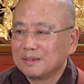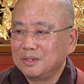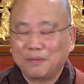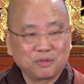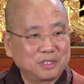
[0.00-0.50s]

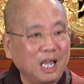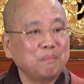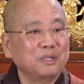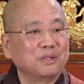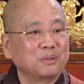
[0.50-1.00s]
You have to
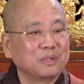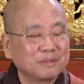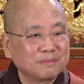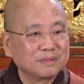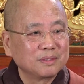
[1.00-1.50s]
tap into it.
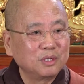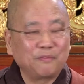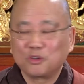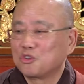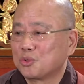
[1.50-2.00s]
You
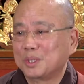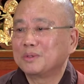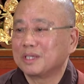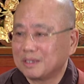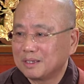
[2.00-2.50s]
have to
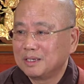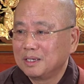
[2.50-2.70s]
drill it.